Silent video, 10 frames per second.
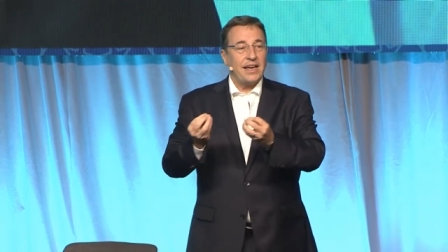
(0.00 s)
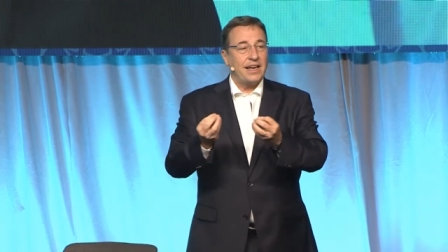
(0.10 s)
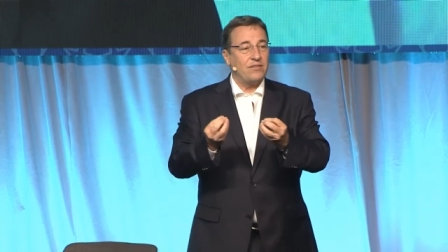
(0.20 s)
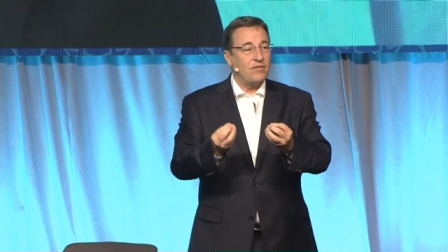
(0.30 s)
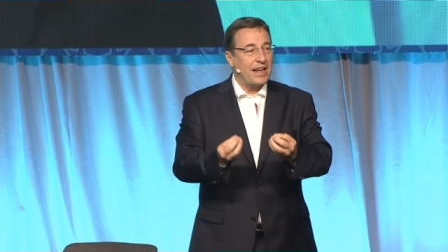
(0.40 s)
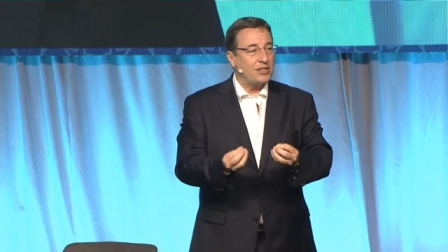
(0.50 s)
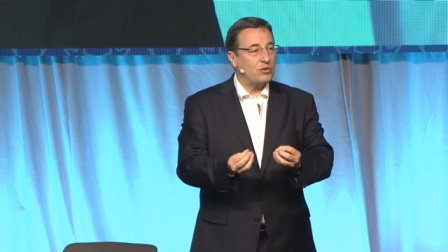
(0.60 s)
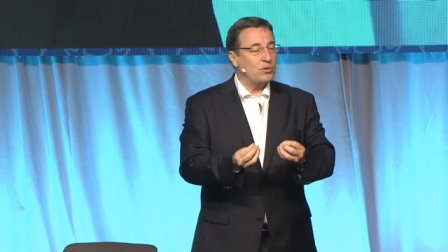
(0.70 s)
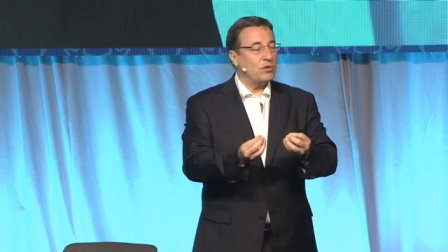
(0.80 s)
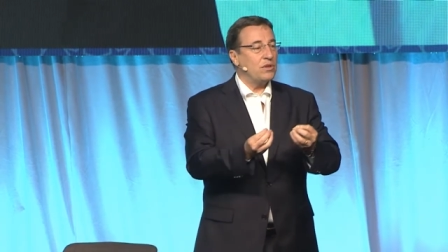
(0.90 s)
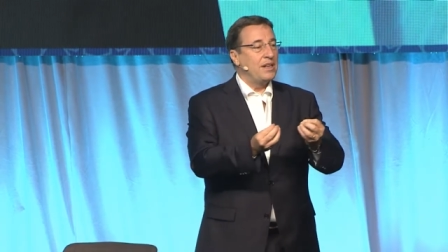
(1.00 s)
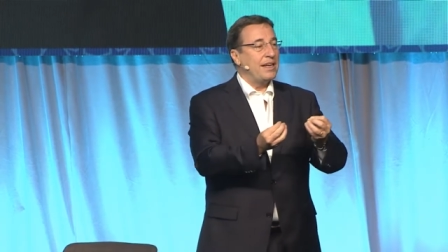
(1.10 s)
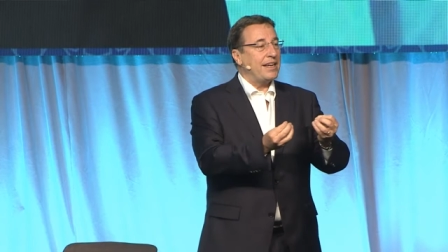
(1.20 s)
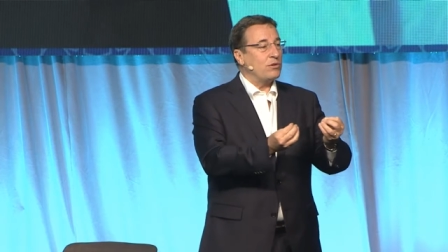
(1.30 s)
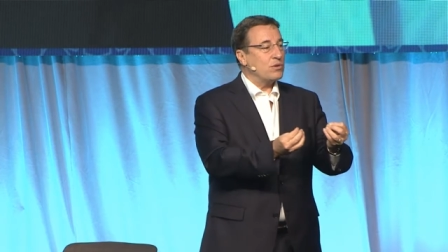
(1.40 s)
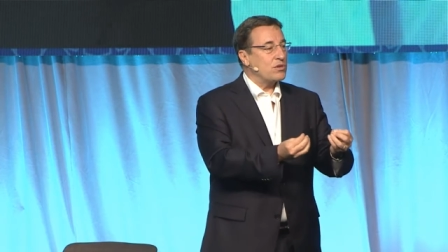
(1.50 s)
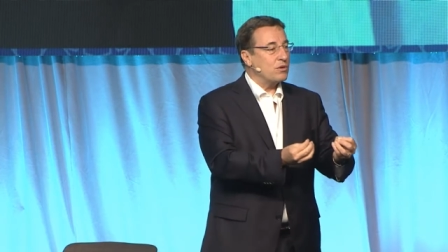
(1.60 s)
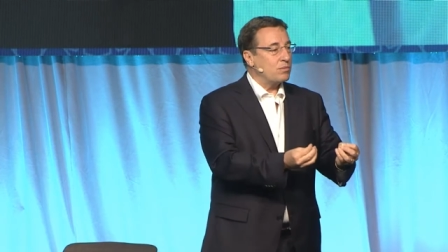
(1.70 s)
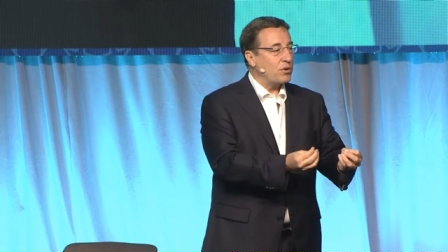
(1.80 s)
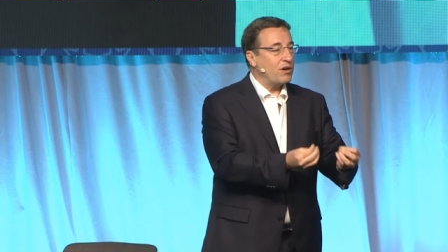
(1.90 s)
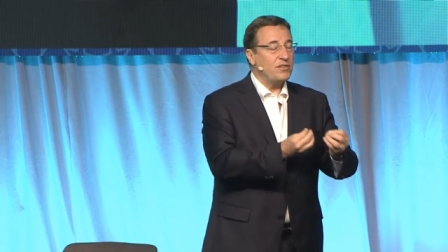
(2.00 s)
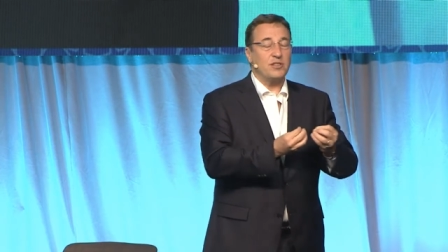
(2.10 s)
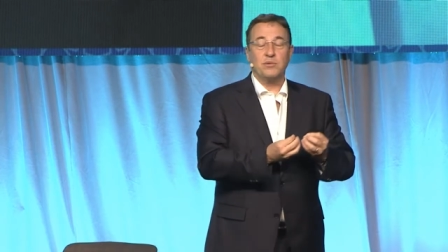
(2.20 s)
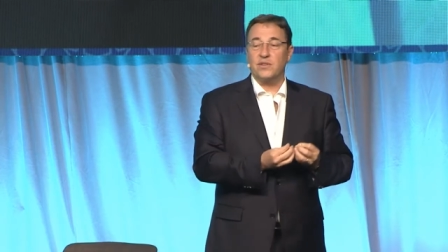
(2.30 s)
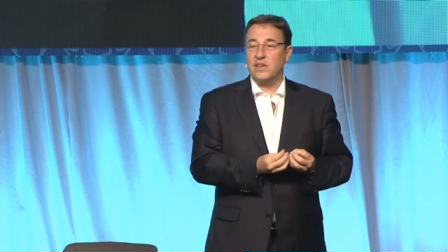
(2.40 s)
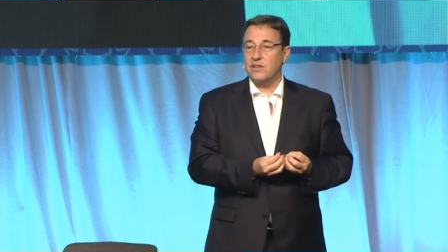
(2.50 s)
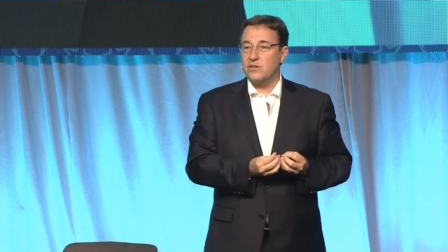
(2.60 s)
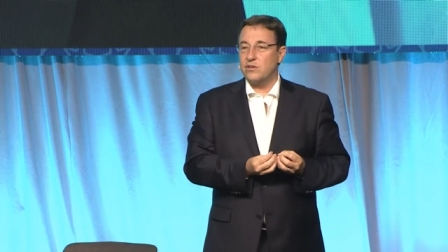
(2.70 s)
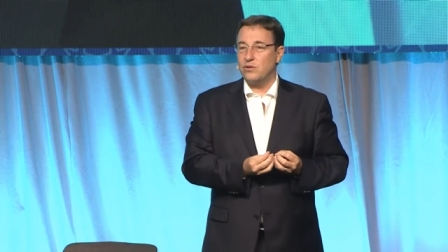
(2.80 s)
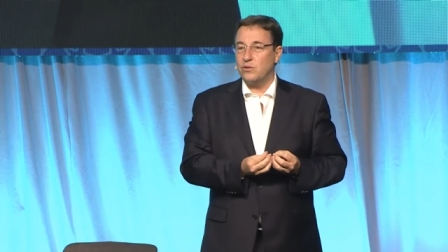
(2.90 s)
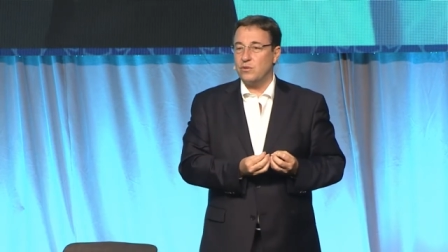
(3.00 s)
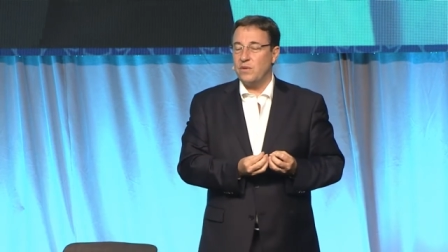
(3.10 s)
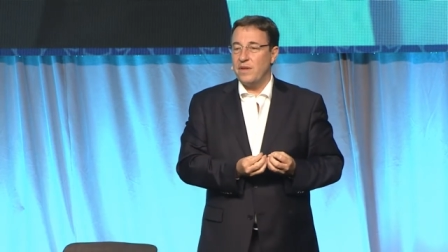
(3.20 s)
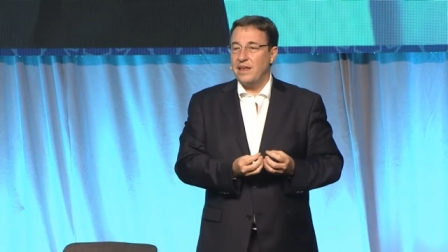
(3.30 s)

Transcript: and valuable and also profitable things to do